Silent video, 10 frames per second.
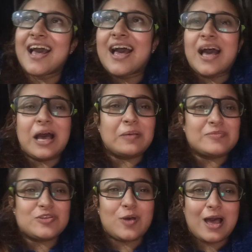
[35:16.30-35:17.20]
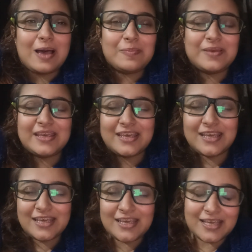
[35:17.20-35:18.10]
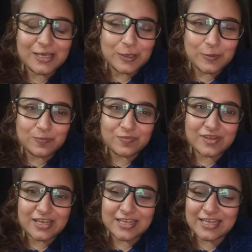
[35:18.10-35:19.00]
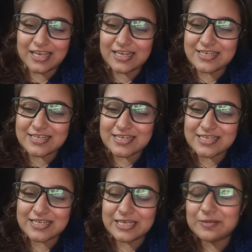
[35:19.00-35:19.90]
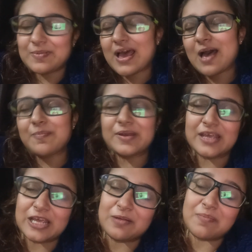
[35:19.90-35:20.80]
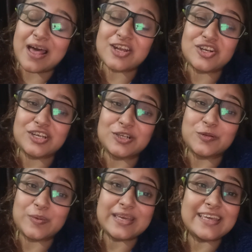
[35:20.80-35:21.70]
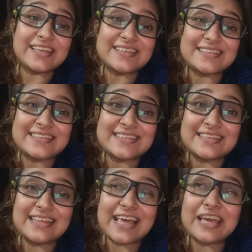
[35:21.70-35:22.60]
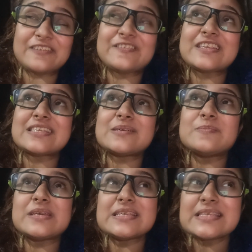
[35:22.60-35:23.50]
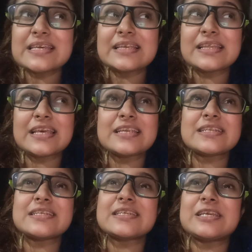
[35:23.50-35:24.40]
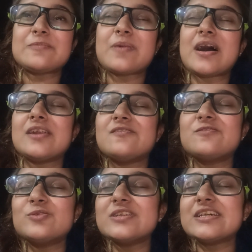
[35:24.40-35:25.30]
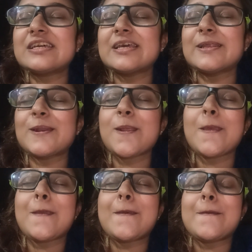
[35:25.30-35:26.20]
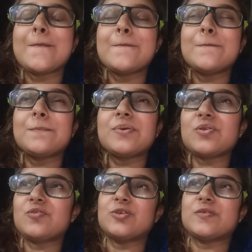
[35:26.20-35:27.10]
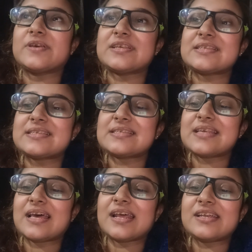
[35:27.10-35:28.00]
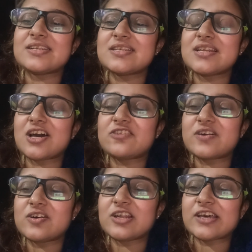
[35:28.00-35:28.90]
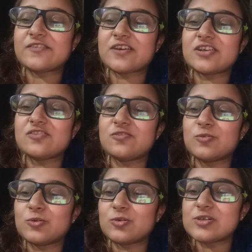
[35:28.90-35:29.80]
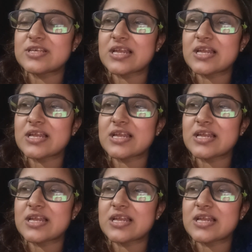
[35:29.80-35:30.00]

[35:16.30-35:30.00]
I'm so lucky. Things just keep happening in magical ways. Life is amazing. Things just keep unfolding in beautiful ways. I just love how life unfolds.